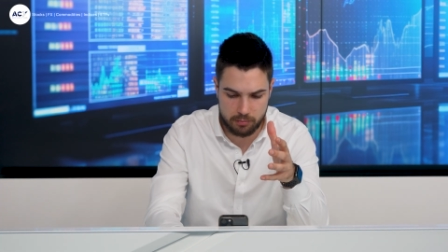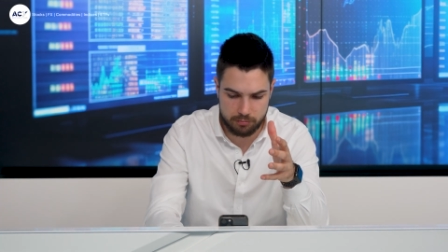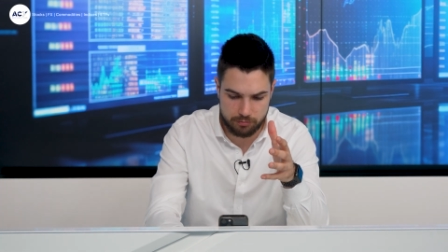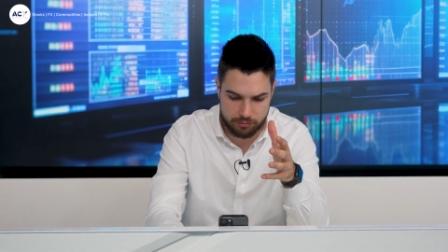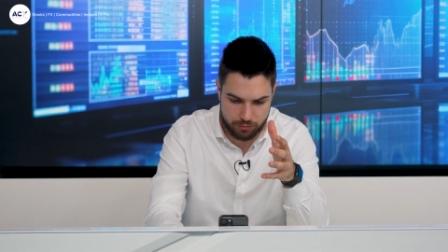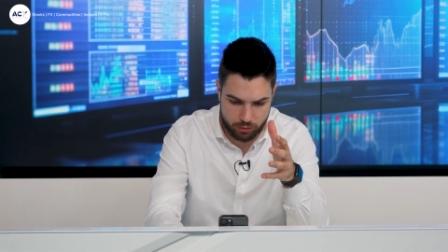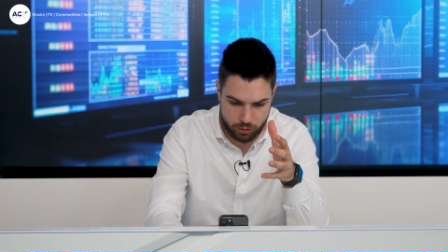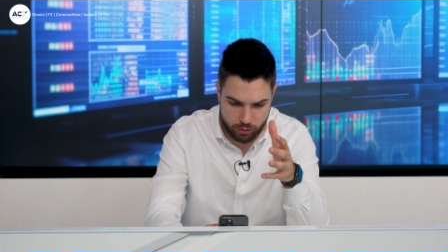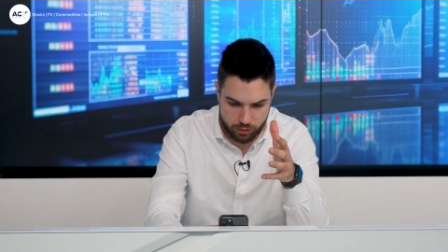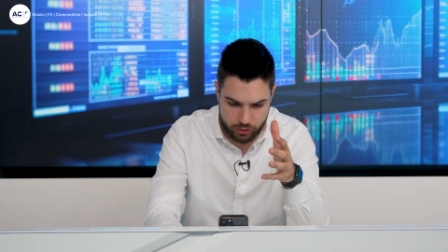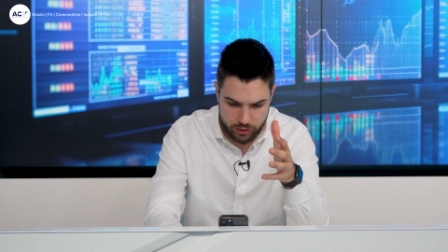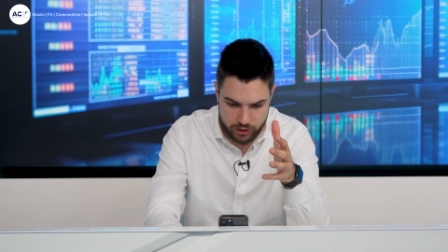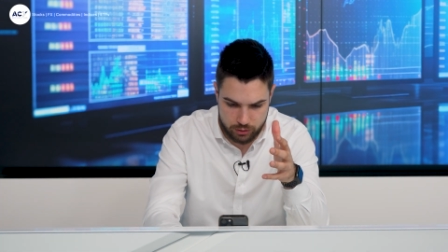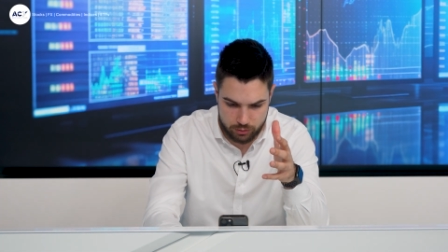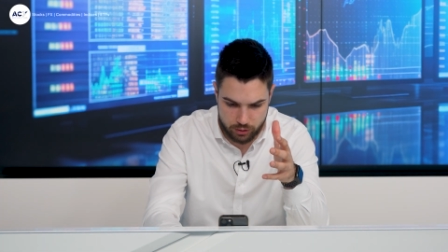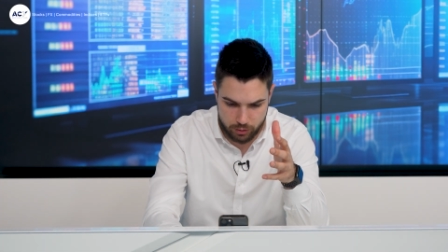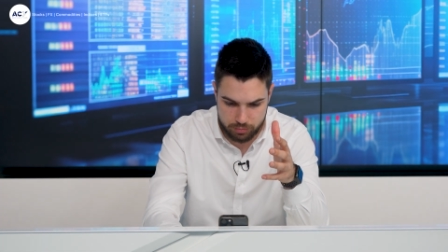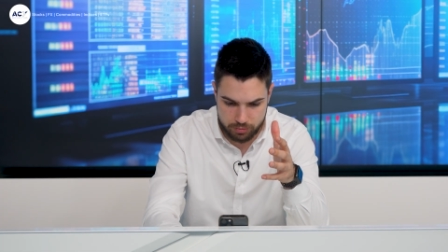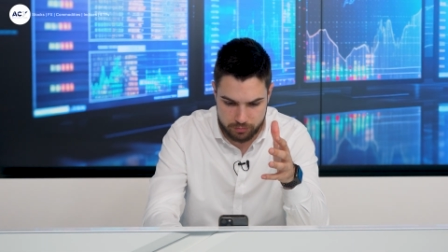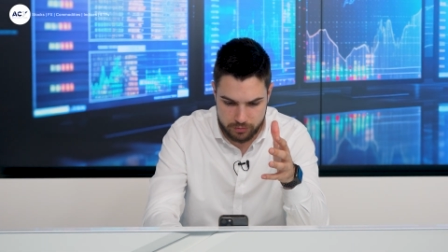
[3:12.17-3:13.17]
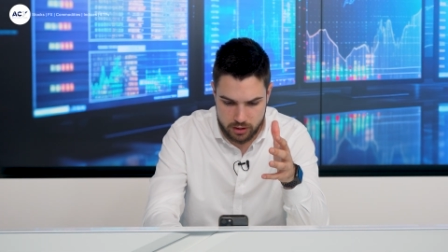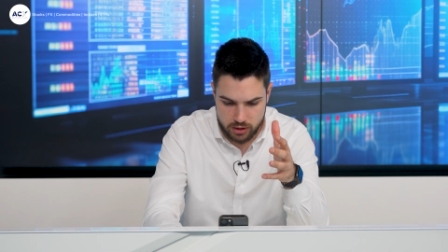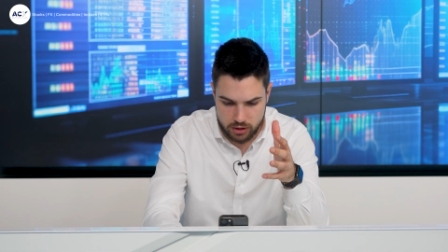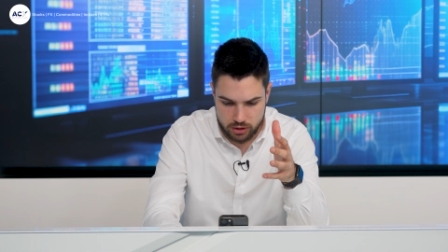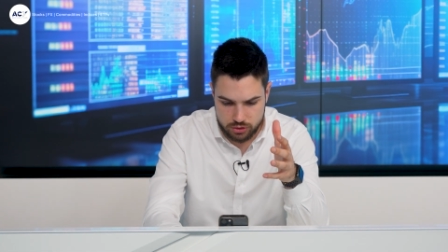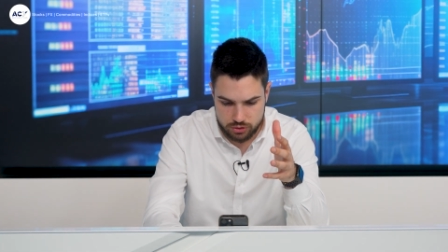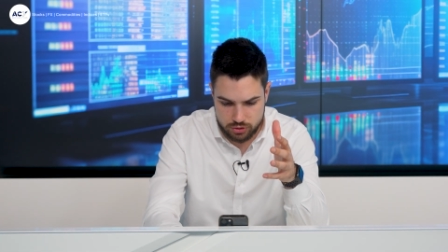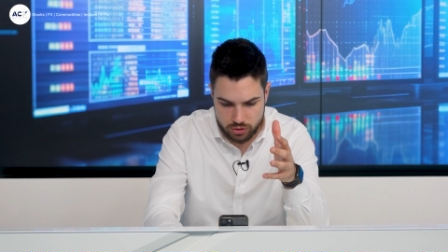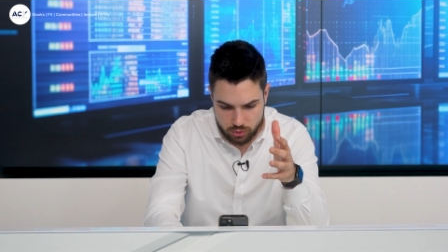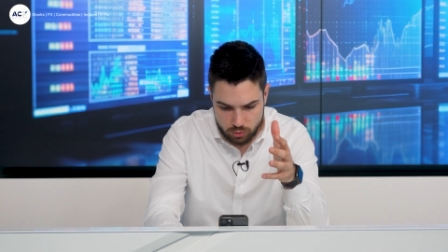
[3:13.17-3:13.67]
for Europe.
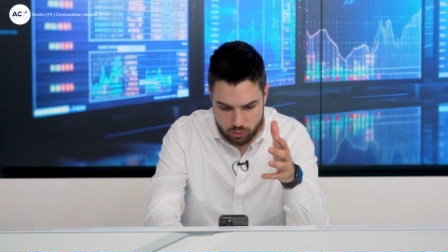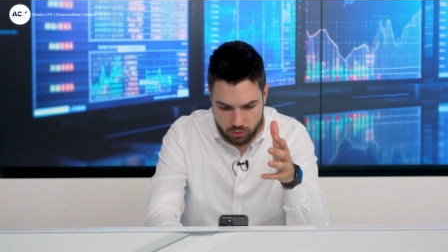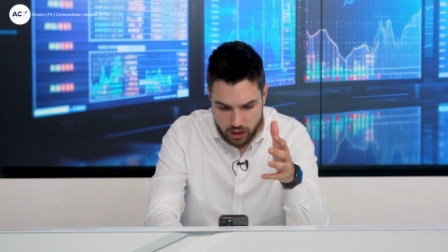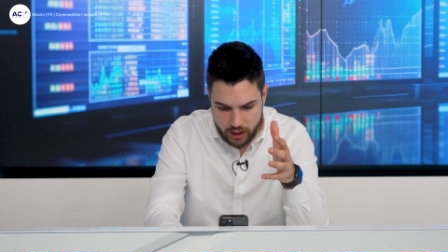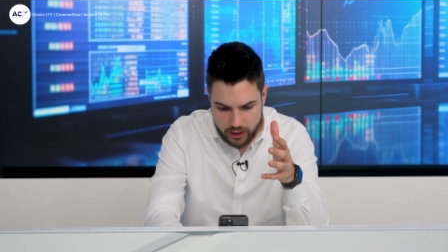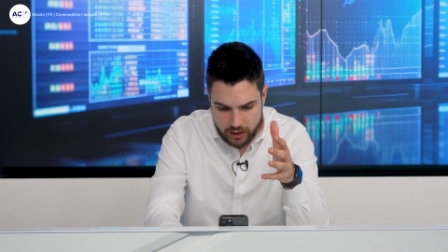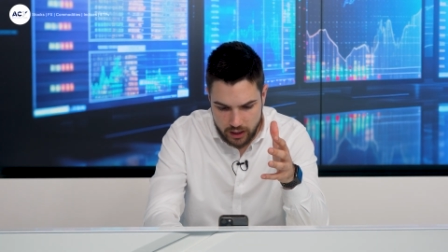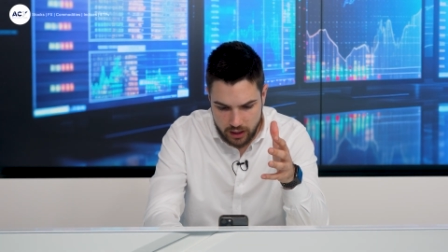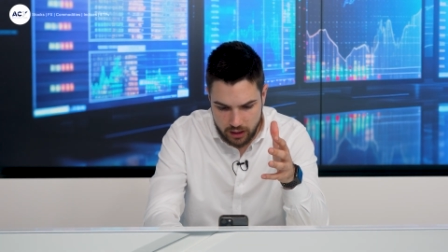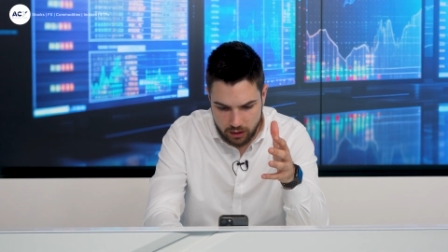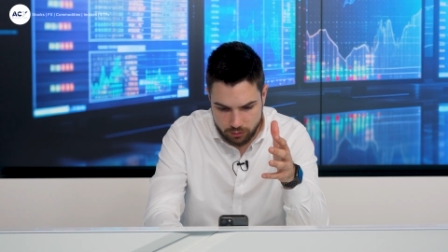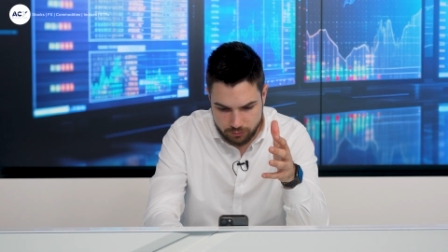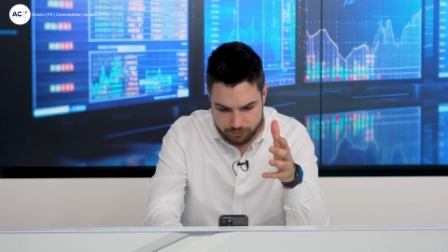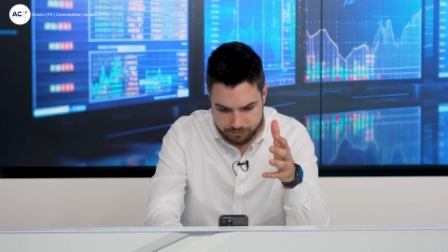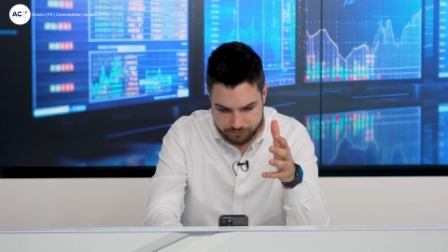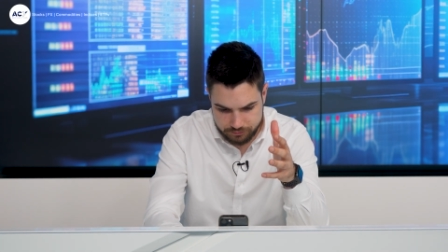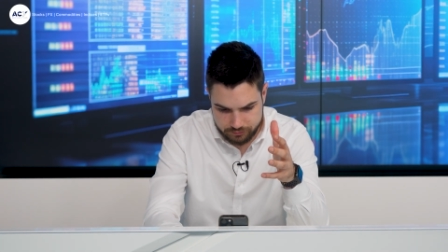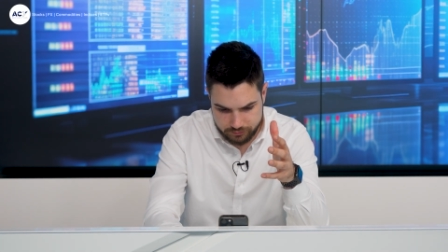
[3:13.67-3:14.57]
So right now,